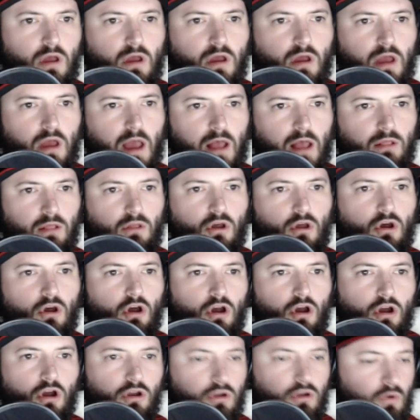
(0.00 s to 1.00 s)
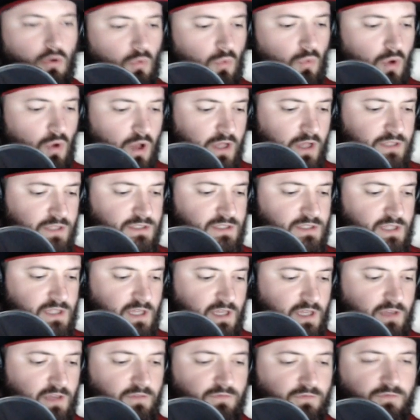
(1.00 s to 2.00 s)
How long was
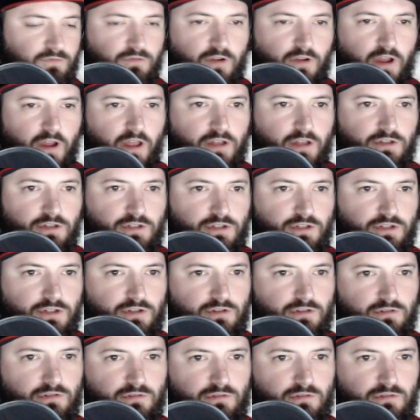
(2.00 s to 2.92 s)
the French